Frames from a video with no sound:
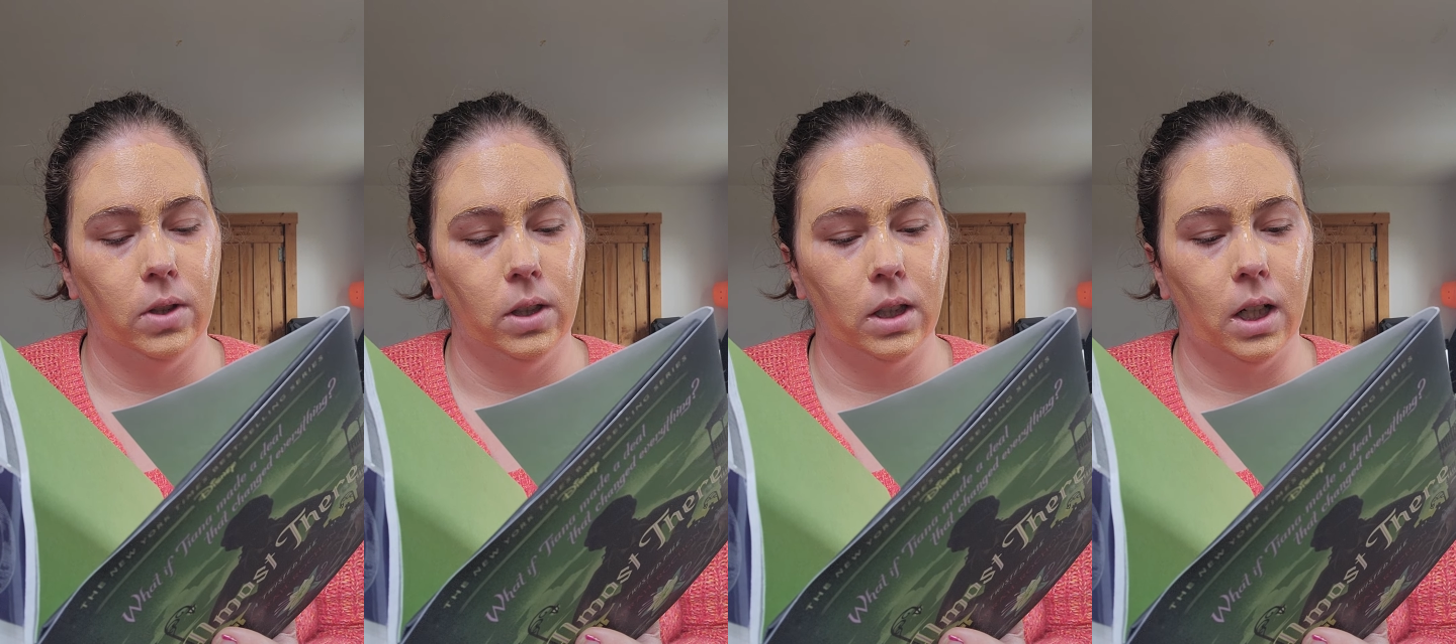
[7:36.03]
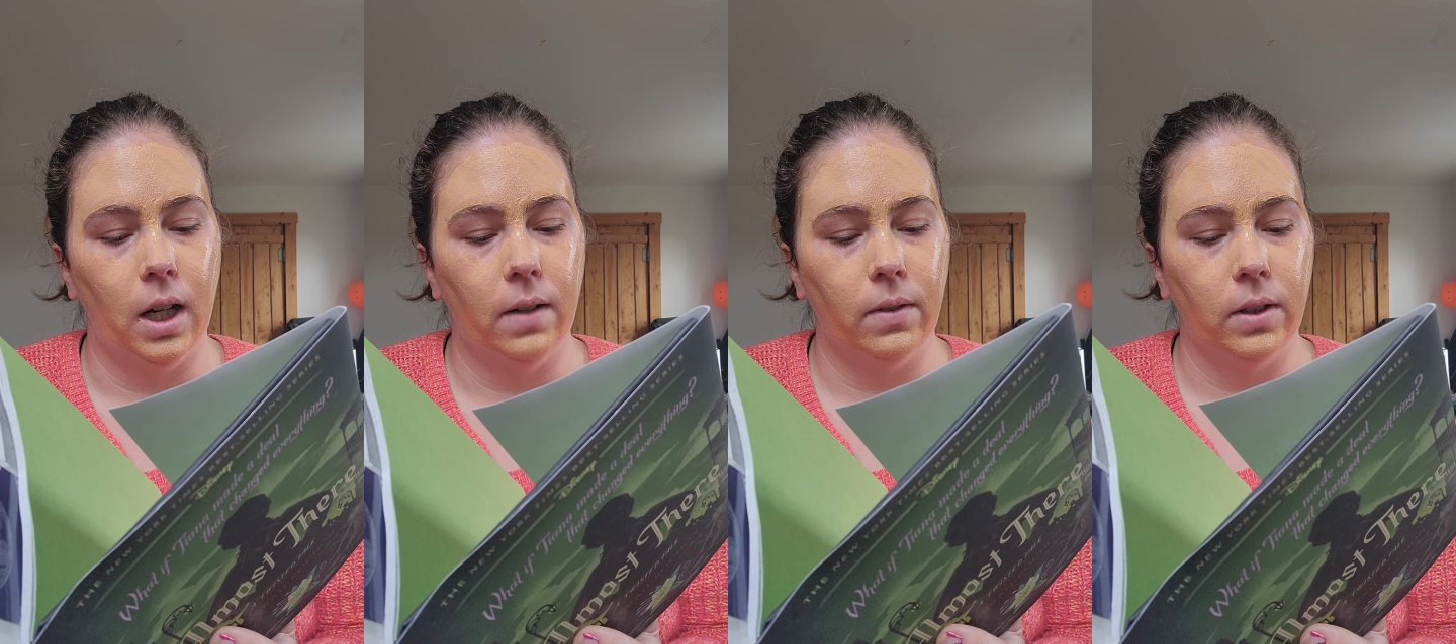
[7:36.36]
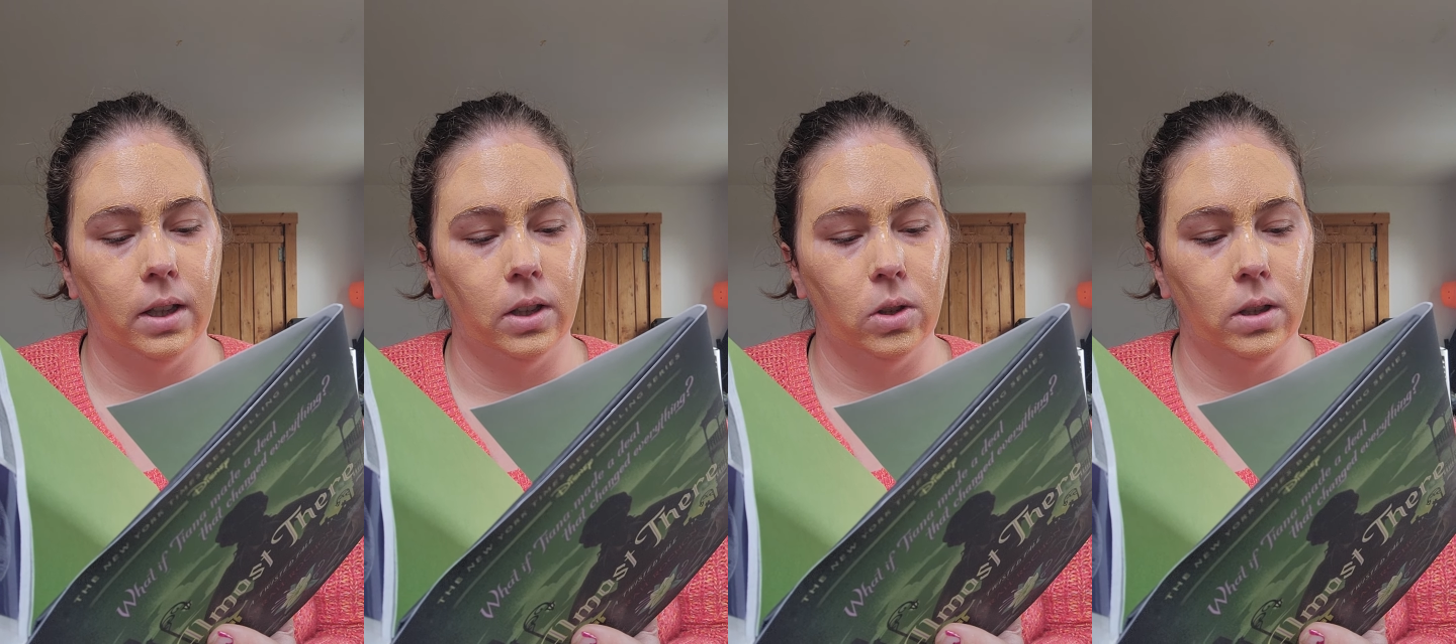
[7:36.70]
She's got
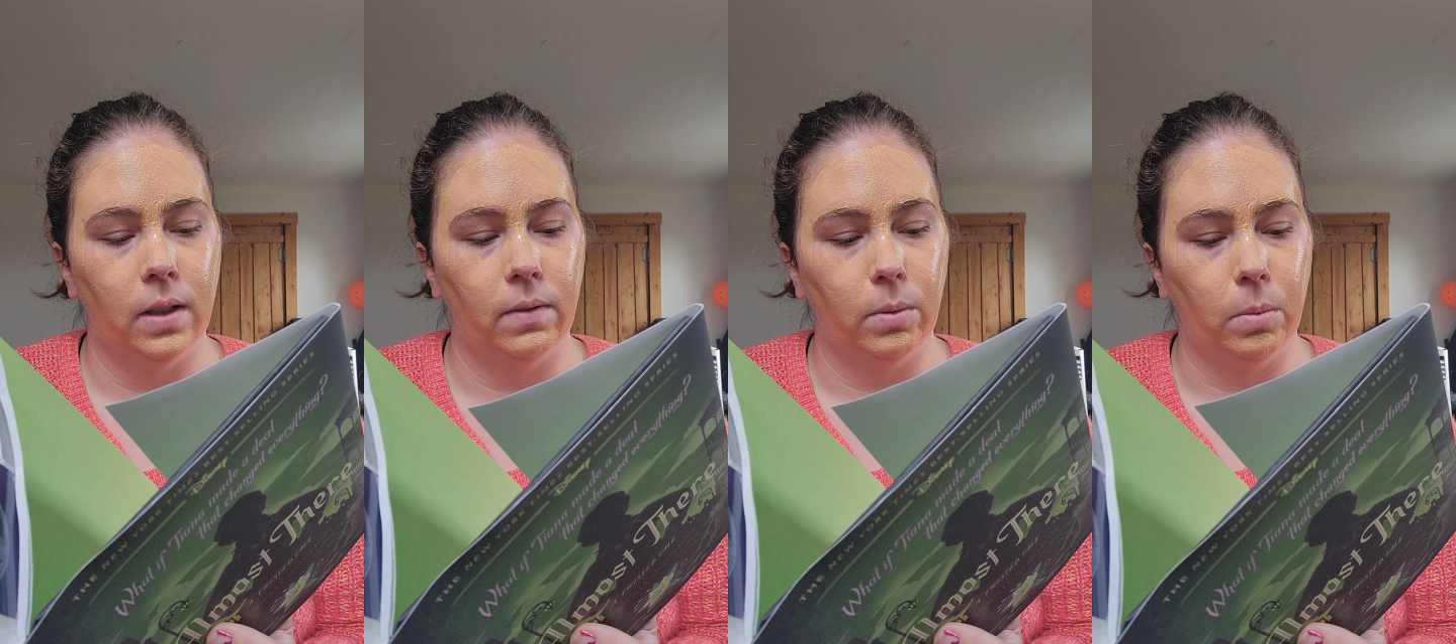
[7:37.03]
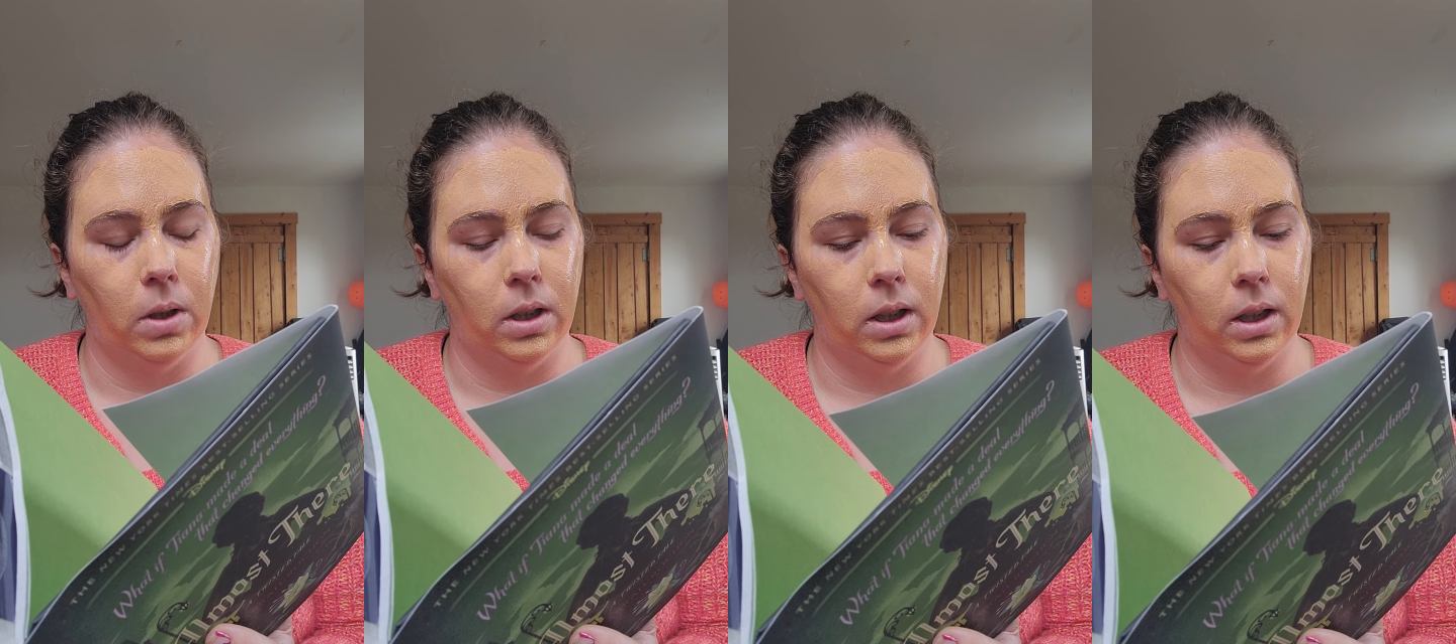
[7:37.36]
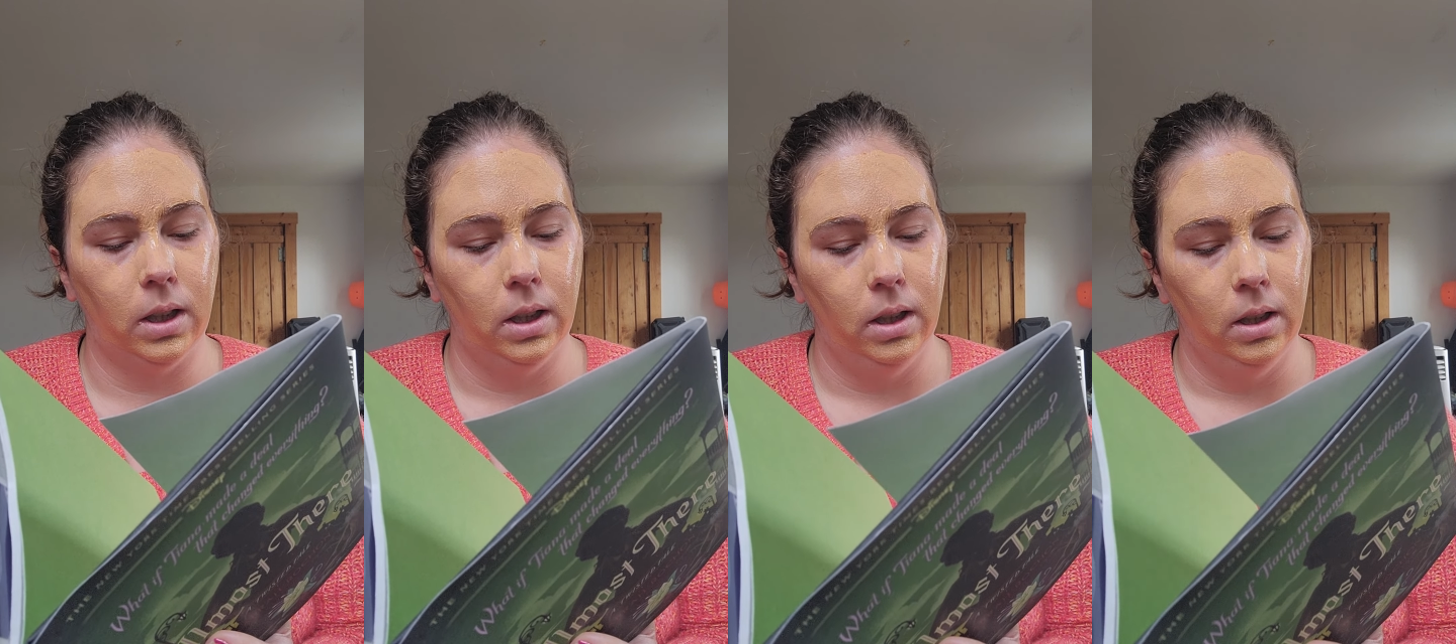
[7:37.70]
everything she's ever wanted.